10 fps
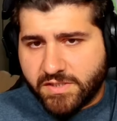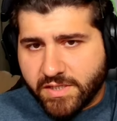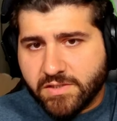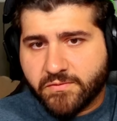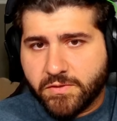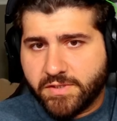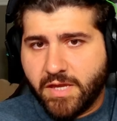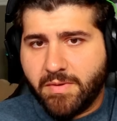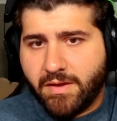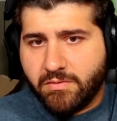these tins first
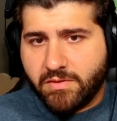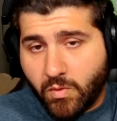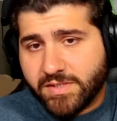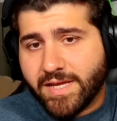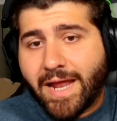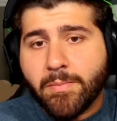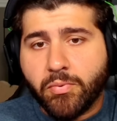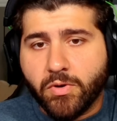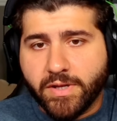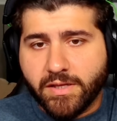came out, the ones that I
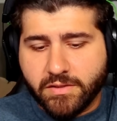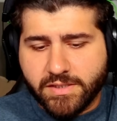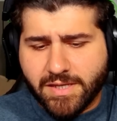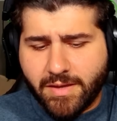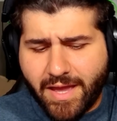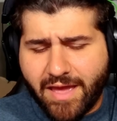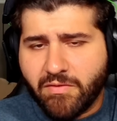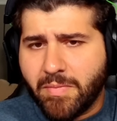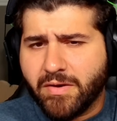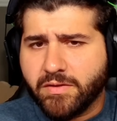bought, at least, I have
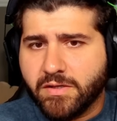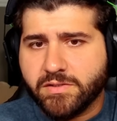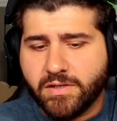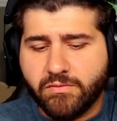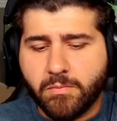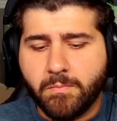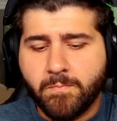about a dozen of them.